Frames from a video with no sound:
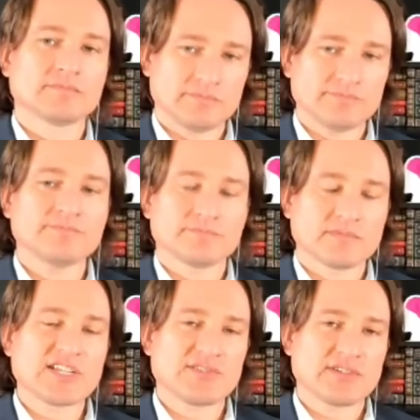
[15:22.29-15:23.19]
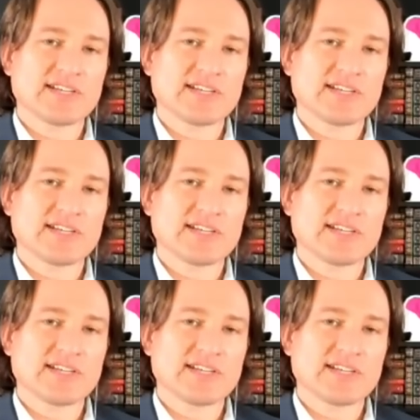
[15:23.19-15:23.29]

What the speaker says: The first QE,